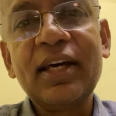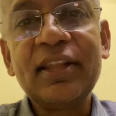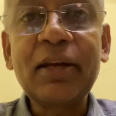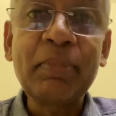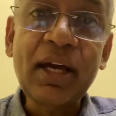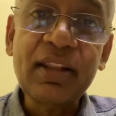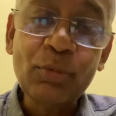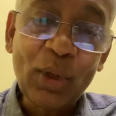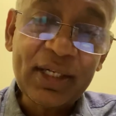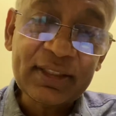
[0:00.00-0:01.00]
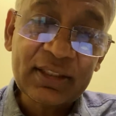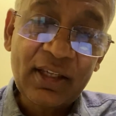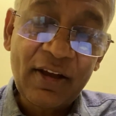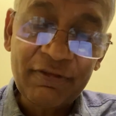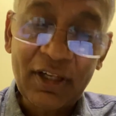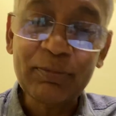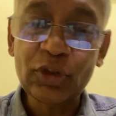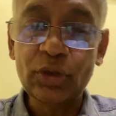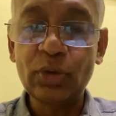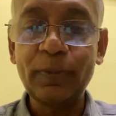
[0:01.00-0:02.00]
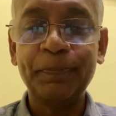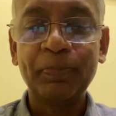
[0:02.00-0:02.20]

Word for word: that may otherwise have come to you.